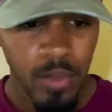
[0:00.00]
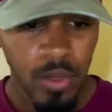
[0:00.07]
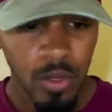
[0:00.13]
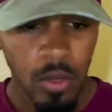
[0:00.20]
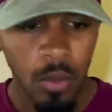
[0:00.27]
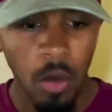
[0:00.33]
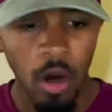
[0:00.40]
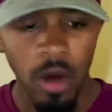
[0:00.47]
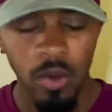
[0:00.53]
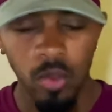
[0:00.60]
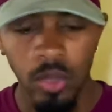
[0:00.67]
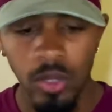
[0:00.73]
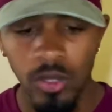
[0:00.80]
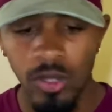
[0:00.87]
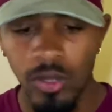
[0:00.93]
Kamari
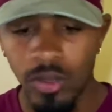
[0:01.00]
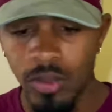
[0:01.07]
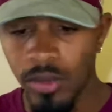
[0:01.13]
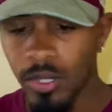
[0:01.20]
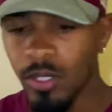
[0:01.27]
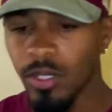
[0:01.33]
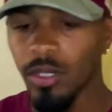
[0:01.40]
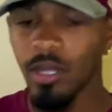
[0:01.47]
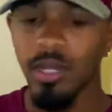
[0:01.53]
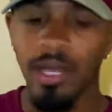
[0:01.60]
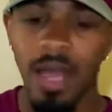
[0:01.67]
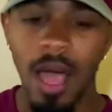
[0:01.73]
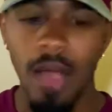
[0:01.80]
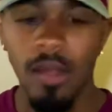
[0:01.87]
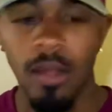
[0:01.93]
Wilson, this is another
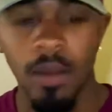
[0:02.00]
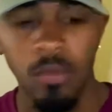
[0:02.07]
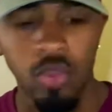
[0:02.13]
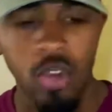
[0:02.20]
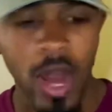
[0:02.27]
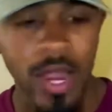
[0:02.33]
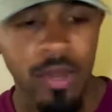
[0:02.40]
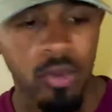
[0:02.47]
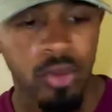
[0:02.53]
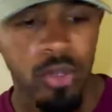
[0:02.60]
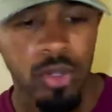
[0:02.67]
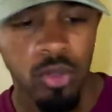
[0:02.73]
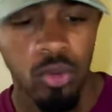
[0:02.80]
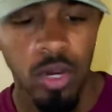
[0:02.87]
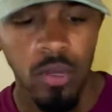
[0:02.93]
guy that I'm tracking
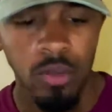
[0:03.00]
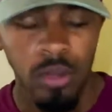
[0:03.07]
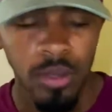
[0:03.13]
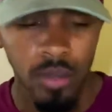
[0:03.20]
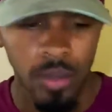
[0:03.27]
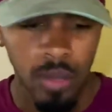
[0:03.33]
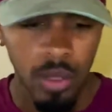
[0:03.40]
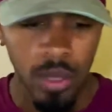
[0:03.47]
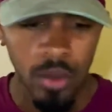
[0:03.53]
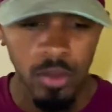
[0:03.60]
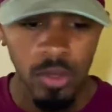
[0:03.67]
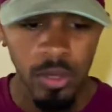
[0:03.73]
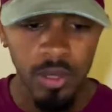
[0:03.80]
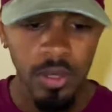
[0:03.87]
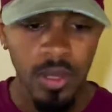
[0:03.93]
real
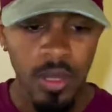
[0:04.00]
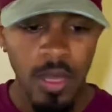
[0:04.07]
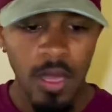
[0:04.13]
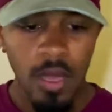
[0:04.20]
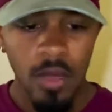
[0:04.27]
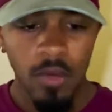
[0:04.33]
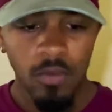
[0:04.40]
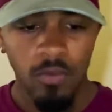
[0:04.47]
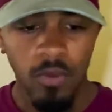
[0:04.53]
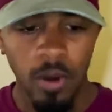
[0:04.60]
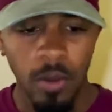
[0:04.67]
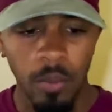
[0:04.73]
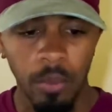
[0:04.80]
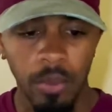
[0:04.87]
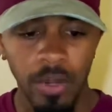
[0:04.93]
closely.
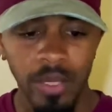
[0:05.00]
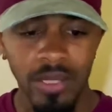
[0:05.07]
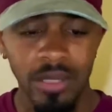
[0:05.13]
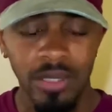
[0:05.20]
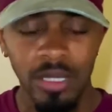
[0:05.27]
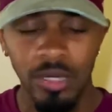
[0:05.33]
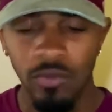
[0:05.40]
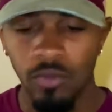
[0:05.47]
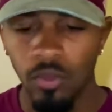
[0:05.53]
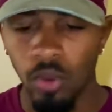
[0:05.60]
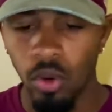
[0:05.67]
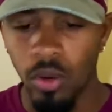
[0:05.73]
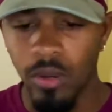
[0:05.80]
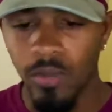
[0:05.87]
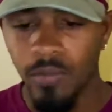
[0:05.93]
From Bradenton,
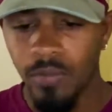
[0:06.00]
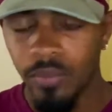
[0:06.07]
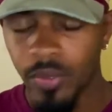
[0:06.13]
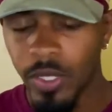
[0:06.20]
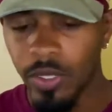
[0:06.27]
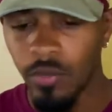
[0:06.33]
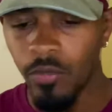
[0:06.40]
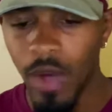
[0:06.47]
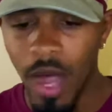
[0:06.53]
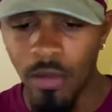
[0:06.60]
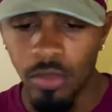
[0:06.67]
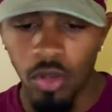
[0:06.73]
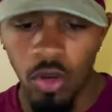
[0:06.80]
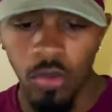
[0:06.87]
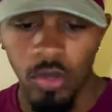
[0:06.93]
Florida. He's a
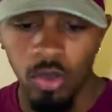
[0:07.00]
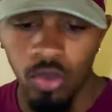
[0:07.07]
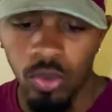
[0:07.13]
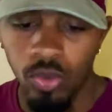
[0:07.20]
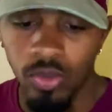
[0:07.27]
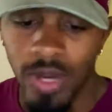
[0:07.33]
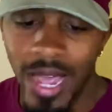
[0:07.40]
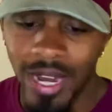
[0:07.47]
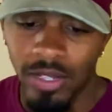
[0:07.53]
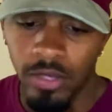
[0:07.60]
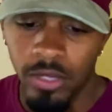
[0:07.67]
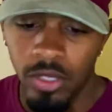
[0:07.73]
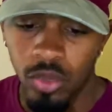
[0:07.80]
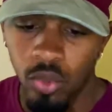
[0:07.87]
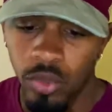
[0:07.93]
5-star recruit,
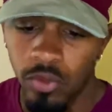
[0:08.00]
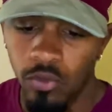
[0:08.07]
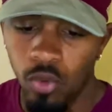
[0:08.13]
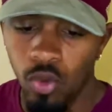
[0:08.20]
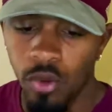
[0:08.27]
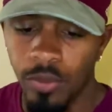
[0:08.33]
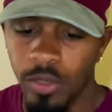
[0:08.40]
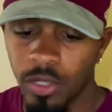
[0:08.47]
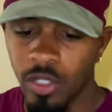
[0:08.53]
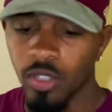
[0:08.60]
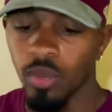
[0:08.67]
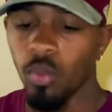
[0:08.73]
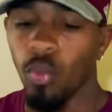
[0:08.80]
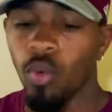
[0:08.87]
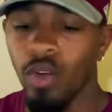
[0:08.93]
nationally 24,
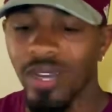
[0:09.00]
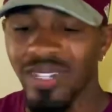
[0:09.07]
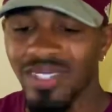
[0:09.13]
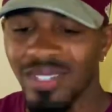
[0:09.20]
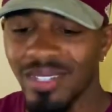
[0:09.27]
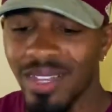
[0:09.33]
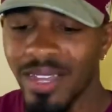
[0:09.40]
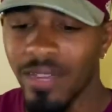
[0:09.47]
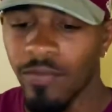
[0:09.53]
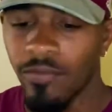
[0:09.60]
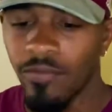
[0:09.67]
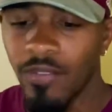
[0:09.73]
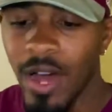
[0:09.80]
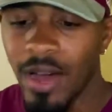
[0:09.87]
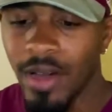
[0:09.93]
position 1,
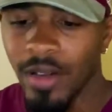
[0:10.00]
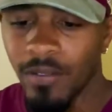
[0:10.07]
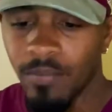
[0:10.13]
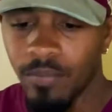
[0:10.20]
state 5.